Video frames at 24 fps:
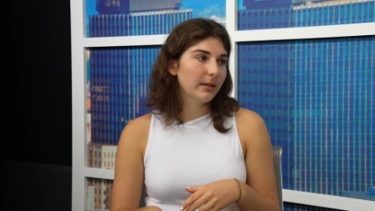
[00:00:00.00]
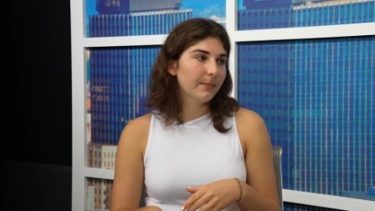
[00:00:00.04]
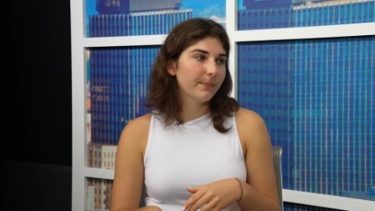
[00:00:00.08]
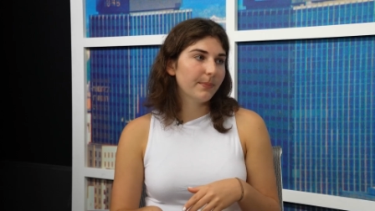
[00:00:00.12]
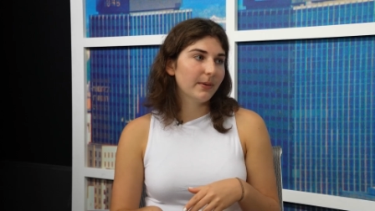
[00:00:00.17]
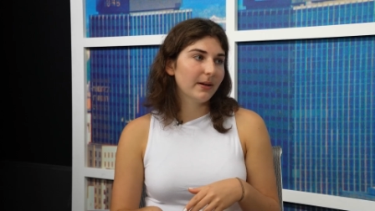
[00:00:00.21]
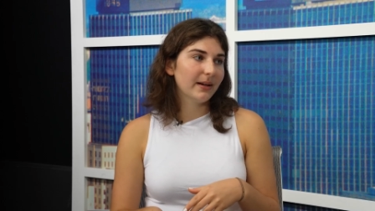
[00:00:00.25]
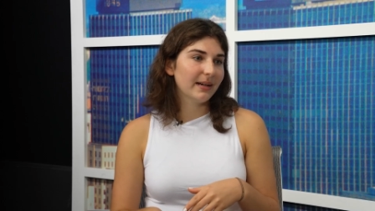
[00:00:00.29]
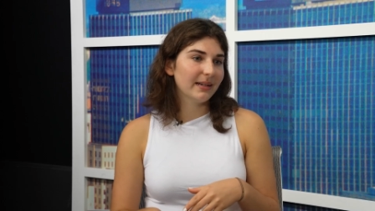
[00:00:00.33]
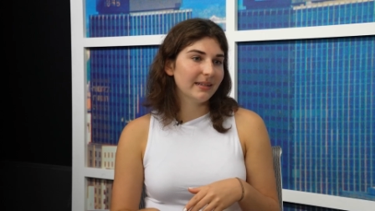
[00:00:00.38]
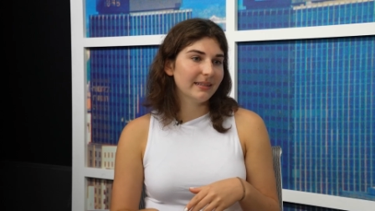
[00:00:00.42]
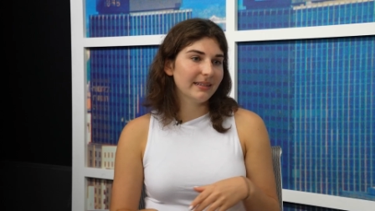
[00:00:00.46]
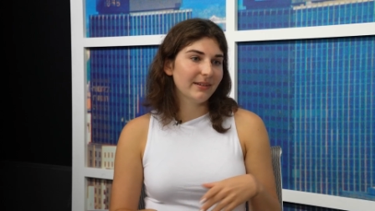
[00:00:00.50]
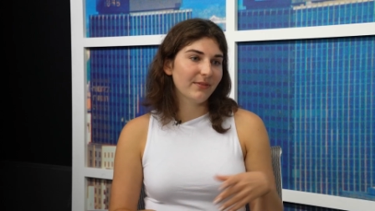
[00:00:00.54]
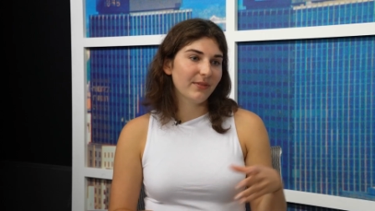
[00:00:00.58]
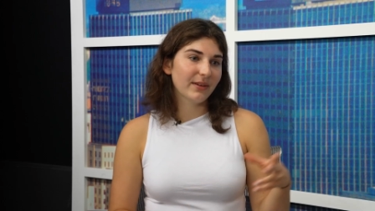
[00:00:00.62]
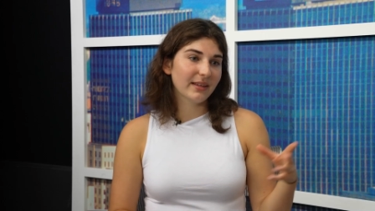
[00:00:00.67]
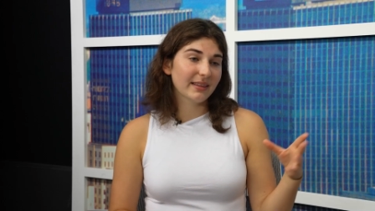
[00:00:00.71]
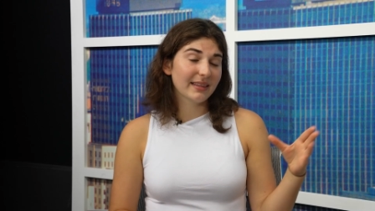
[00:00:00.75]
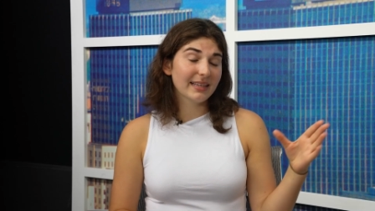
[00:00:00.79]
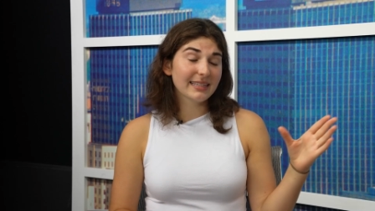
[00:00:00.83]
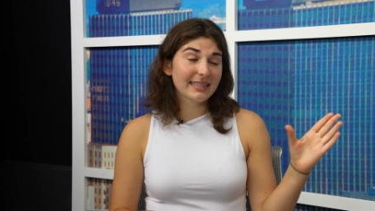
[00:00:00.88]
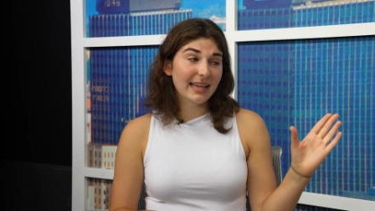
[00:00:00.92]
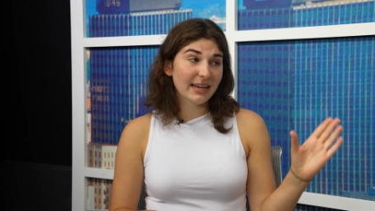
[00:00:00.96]
But if it,
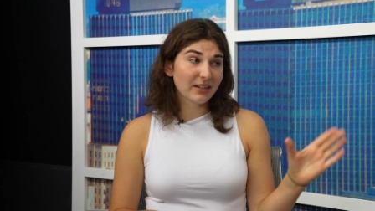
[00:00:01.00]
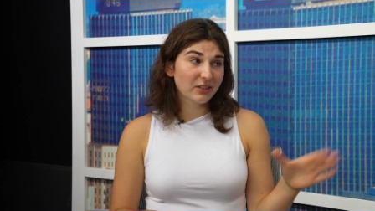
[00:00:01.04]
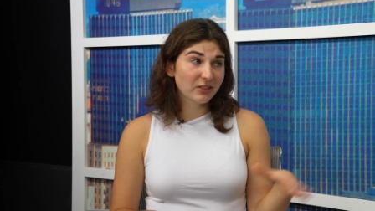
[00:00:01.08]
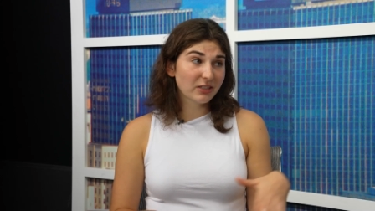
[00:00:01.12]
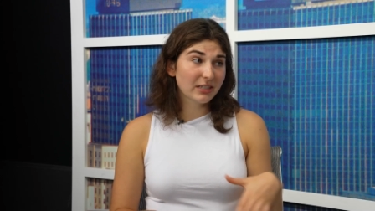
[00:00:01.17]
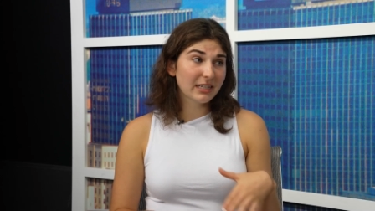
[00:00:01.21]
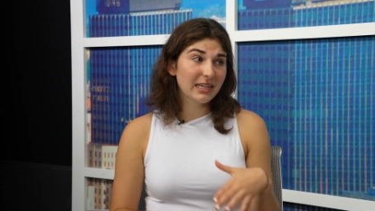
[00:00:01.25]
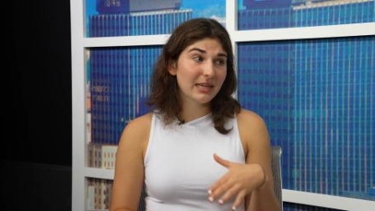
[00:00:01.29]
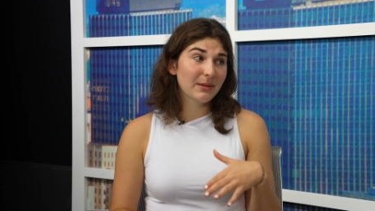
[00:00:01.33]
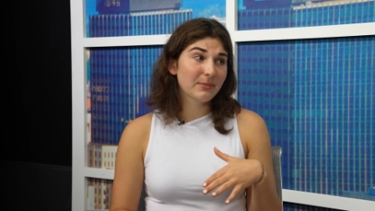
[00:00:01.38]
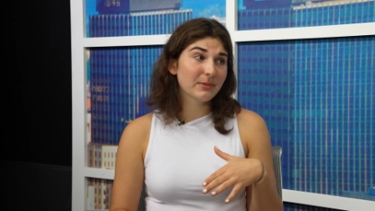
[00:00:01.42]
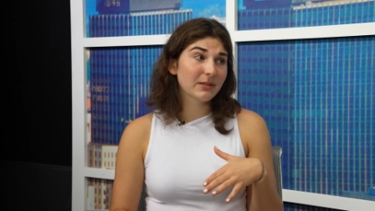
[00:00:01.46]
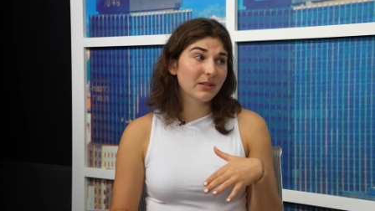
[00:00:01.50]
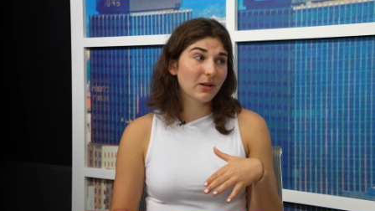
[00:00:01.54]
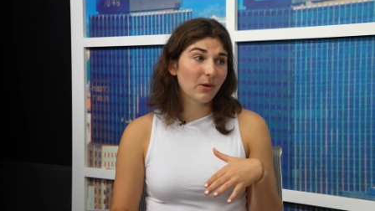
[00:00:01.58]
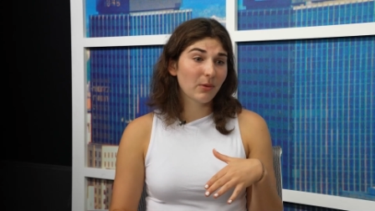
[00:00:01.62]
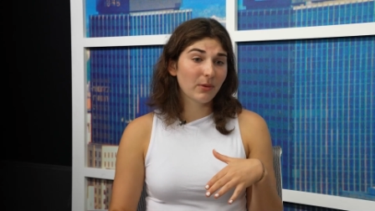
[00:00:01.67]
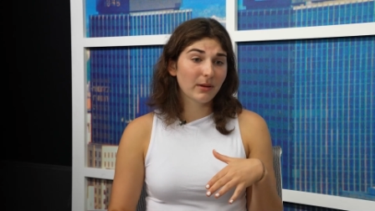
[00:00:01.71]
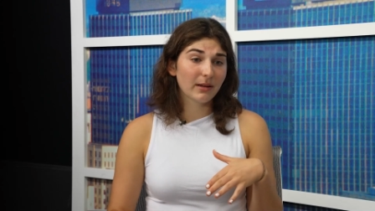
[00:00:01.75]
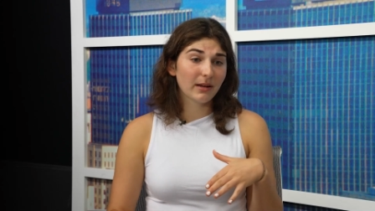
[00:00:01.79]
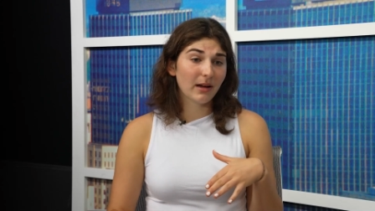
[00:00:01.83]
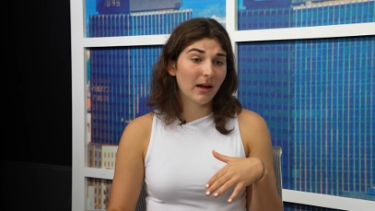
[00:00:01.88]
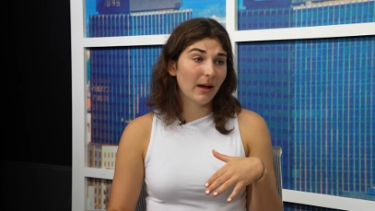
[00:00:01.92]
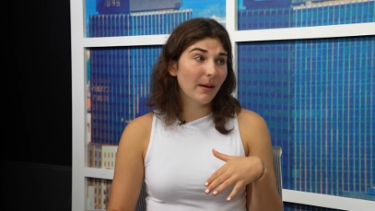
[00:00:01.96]
this energy keeps
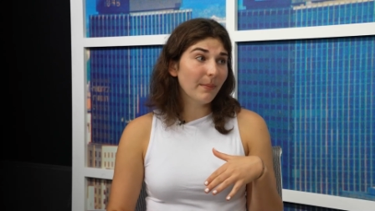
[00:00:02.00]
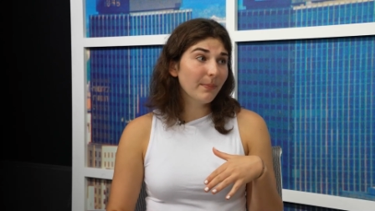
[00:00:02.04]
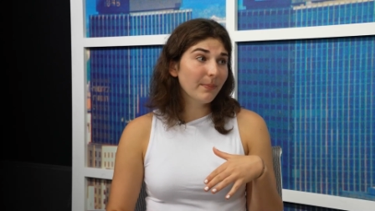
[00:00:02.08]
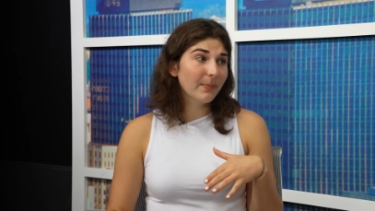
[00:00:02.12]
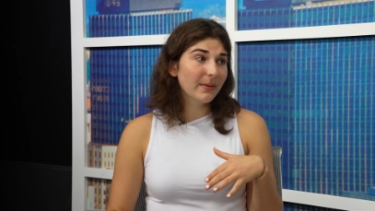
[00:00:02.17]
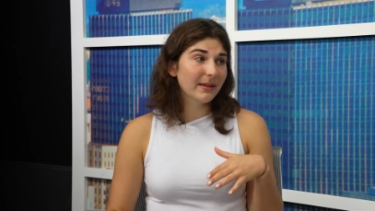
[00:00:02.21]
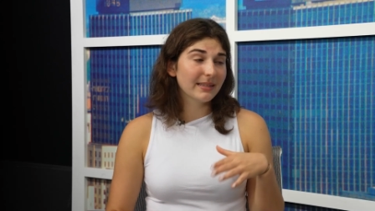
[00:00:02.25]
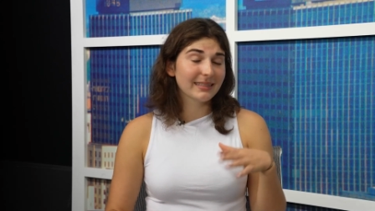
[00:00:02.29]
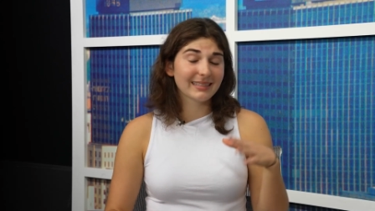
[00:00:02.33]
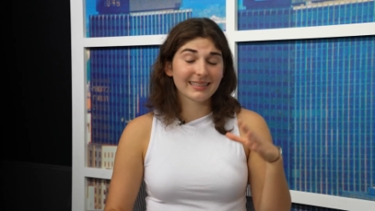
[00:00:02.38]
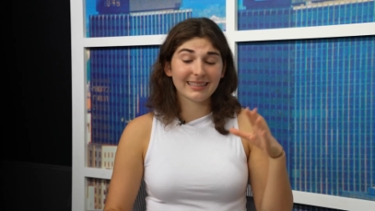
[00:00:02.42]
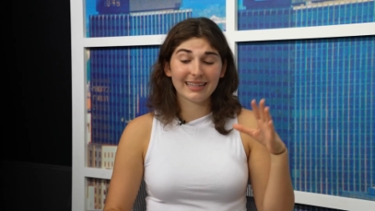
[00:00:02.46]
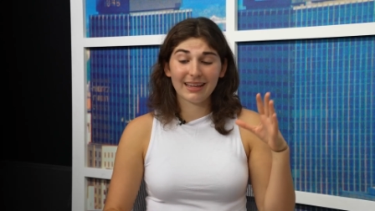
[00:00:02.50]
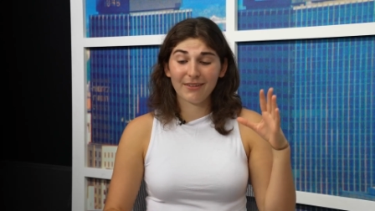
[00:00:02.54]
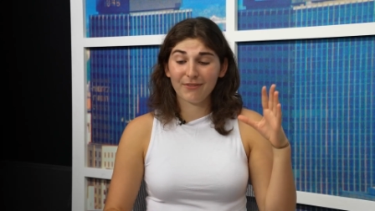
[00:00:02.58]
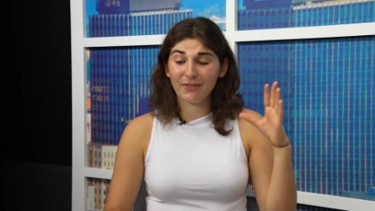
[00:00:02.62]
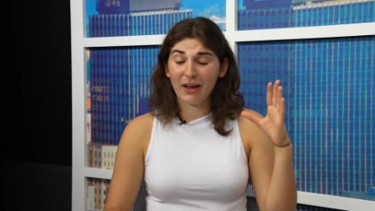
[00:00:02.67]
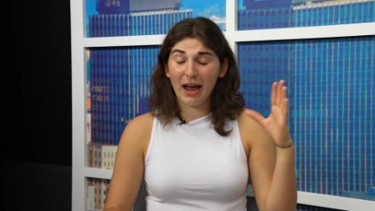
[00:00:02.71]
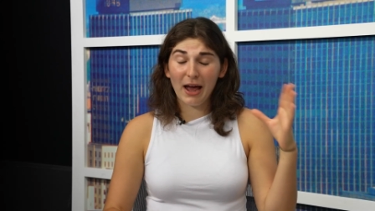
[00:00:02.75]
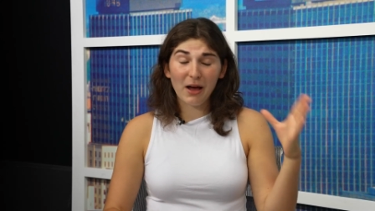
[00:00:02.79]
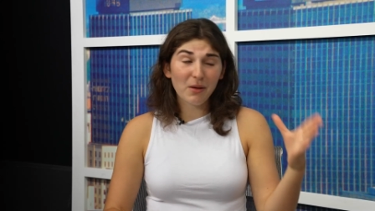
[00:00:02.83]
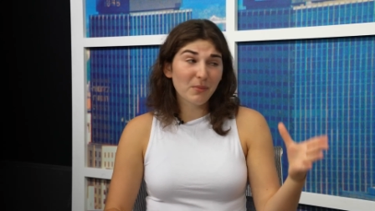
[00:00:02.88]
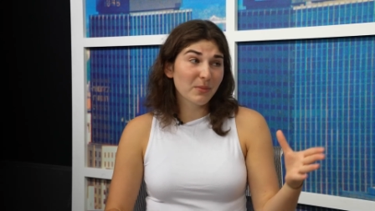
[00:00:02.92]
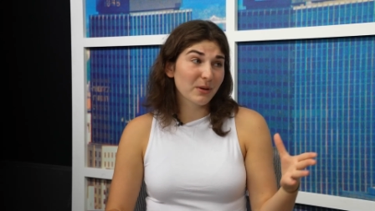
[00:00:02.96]
going up, if
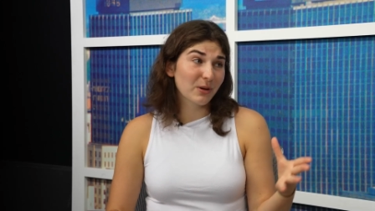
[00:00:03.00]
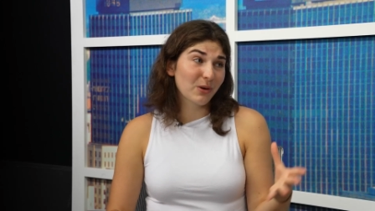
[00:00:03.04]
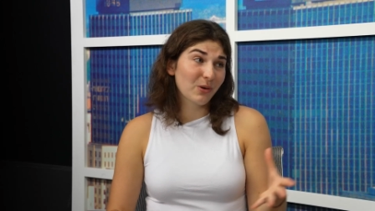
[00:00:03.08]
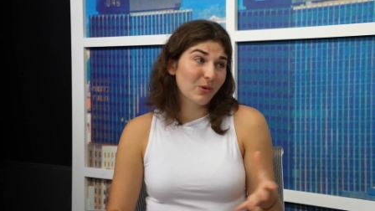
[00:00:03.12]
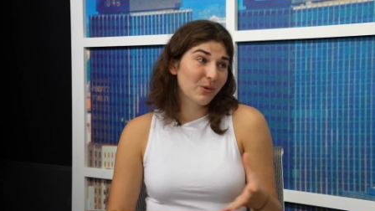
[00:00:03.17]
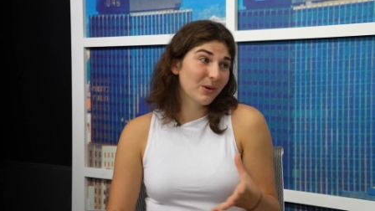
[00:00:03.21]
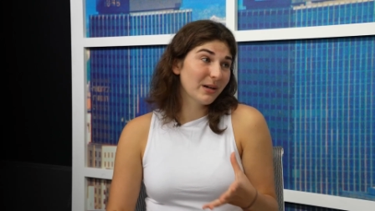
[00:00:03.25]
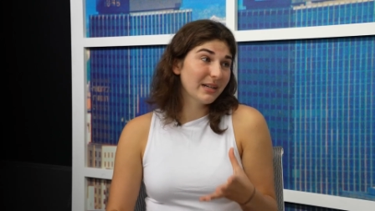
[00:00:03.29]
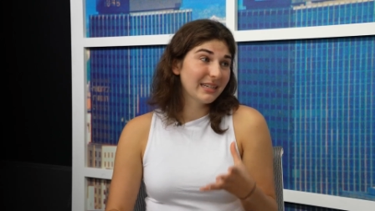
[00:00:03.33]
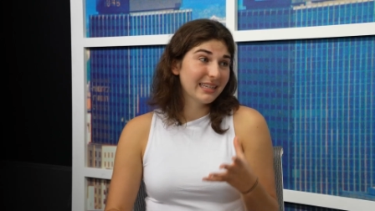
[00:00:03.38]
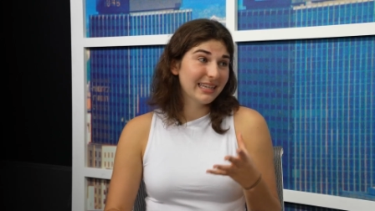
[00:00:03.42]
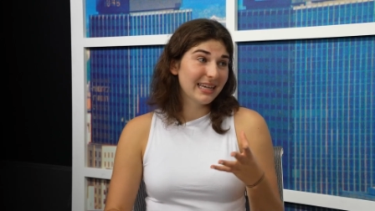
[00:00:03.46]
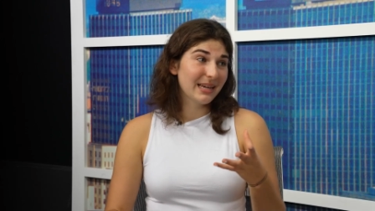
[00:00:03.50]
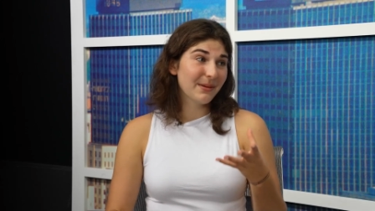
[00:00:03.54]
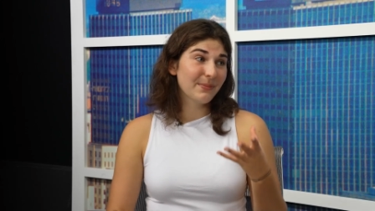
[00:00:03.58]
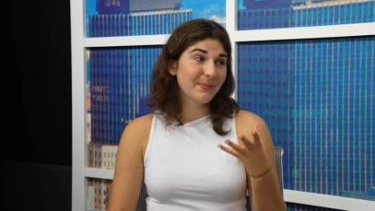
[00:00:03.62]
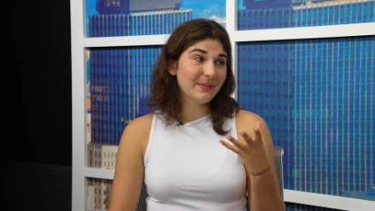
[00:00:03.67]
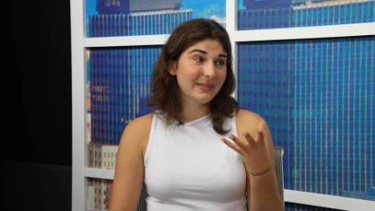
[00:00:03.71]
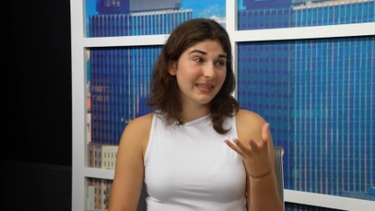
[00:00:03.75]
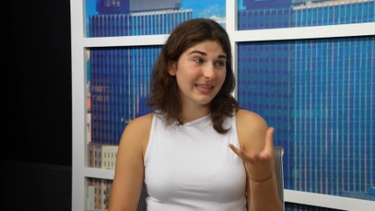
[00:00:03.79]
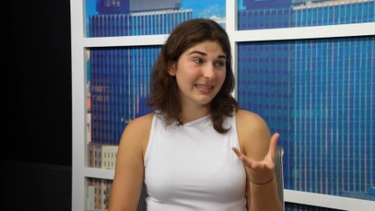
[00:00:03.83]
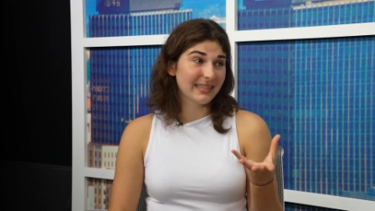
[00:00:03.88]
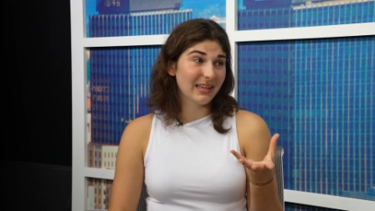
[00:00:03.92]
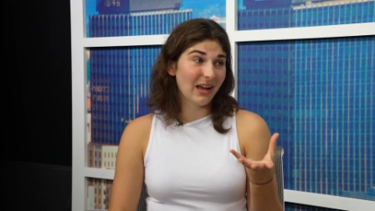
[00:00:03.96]
Kyle McCord keeps
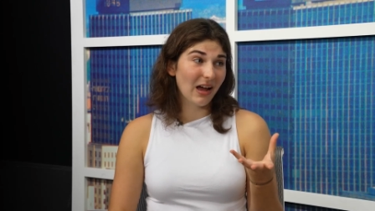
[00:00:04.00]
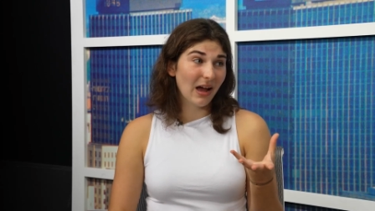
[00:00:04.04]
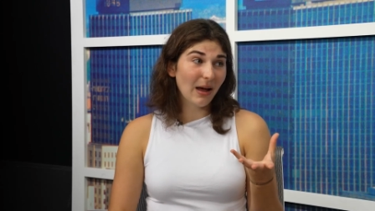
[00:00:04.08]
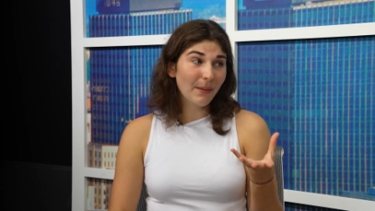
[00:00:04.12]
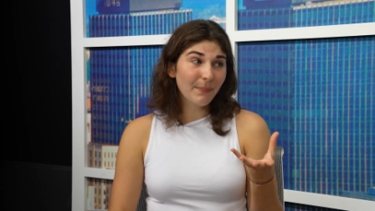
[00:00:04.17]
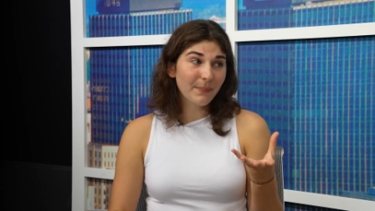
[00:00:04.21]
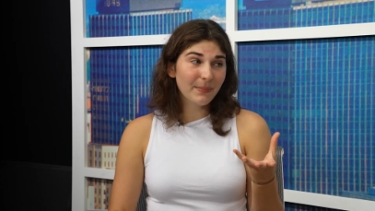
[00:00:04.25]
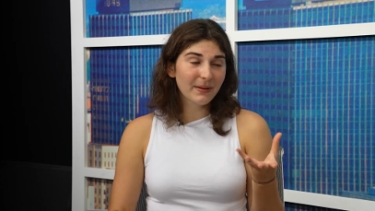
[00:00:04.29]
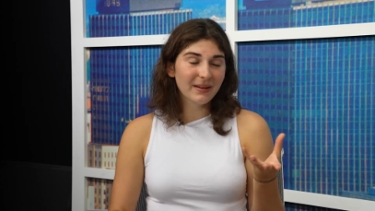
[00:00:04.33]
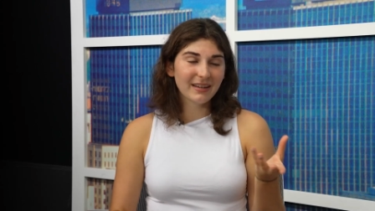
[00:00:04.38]
this up,